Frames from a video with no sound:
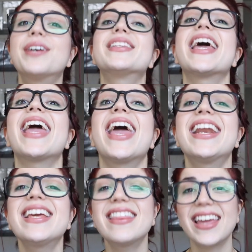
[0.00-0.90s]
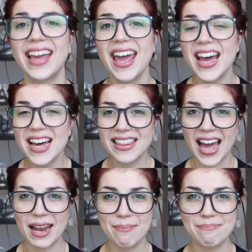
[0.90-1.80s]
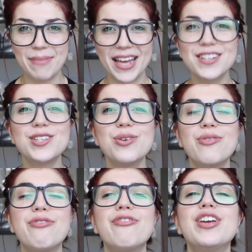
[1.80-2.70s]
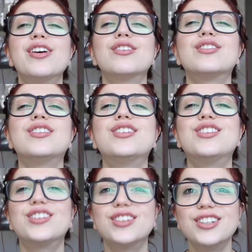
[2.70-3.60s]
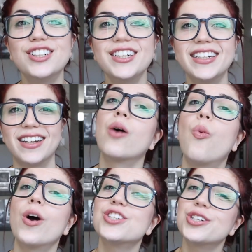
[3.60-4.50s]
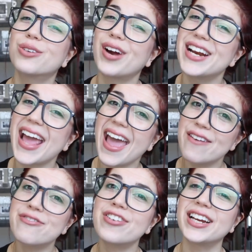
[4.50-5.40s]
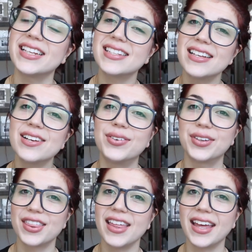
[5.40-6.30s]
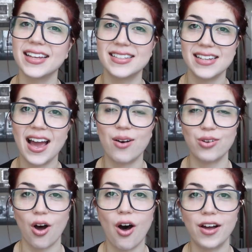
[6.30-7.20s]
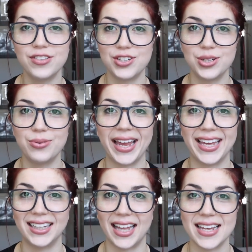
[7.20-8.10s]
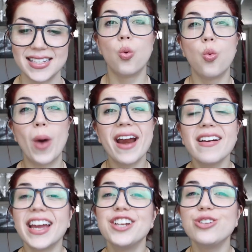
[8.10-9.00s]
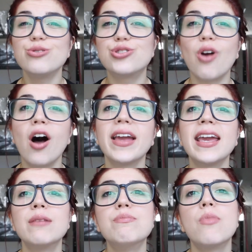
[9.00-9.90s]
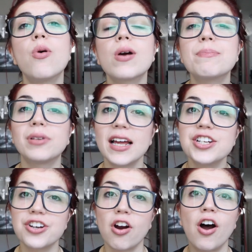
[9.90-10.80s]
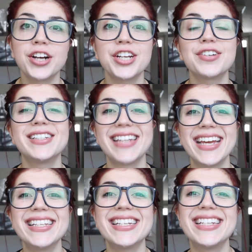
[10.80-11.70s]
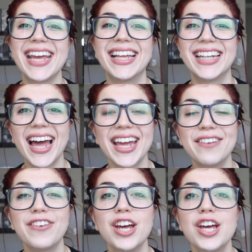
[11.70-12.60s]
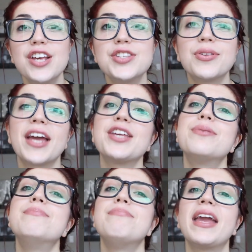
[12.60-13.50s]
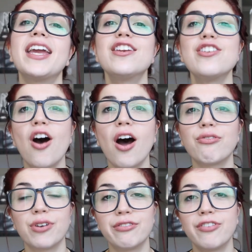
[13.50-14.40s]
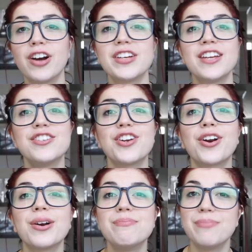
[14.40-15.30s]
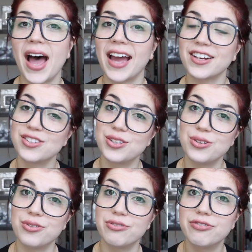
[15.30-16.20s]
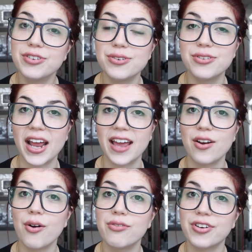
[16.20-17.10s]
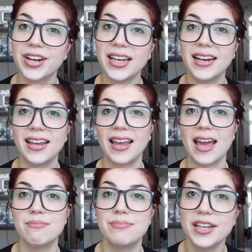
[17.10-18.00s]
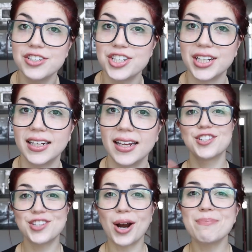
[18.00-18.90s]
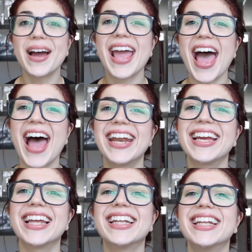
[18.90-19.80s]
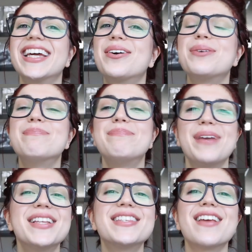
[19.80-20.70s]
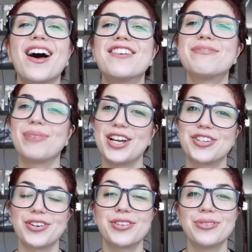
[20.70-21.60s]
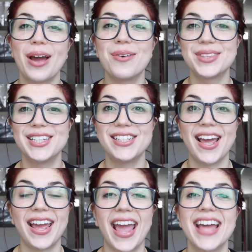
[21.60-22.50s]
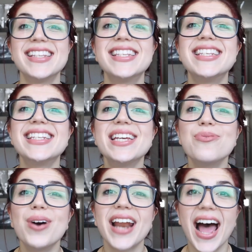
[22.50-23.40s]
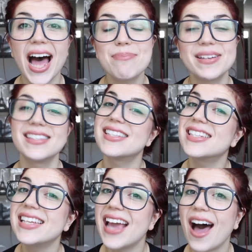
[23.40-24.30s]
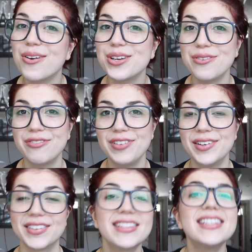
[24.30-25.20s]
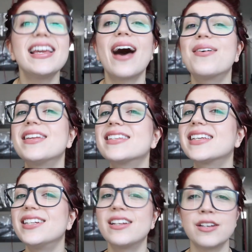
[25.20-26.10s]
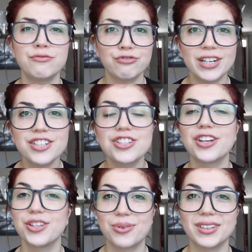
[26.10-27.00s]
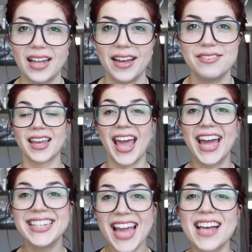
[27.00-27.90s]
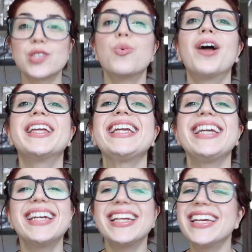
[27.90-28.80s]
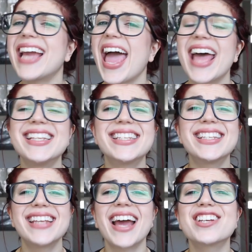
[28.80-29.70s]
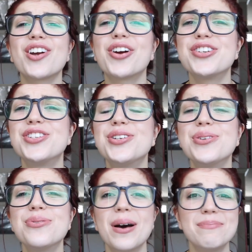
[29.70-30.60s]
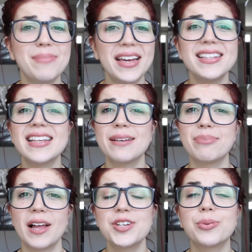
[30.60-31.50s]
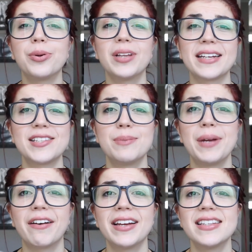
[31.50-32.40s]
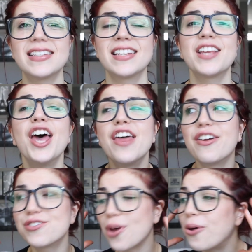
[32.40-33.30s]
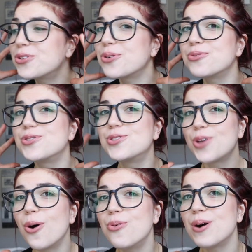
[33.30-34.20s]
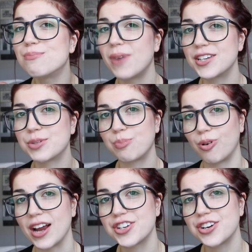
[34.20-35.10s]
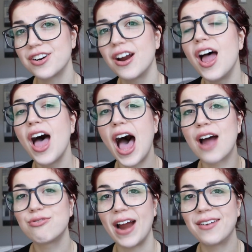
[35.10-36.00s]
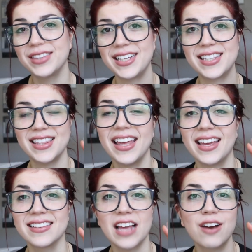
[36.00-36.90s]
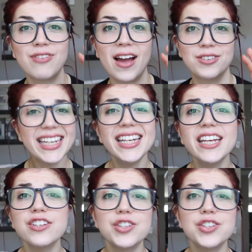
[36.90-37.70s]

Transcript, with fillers: oils, anything that makes you feel good. I want you to write every single thing down onto a list. Where can you draw in more pleasure on your day to day life? so that you may not revert and turn back to food and overeating and binge eating. Start by adding little bits of pleasure throughout the day and see what happens, see how you feel, see how this can enrich your life. And yes, while eating and sex are two amazing pleasurable experiences, there's also so much pressure around these things, around eating a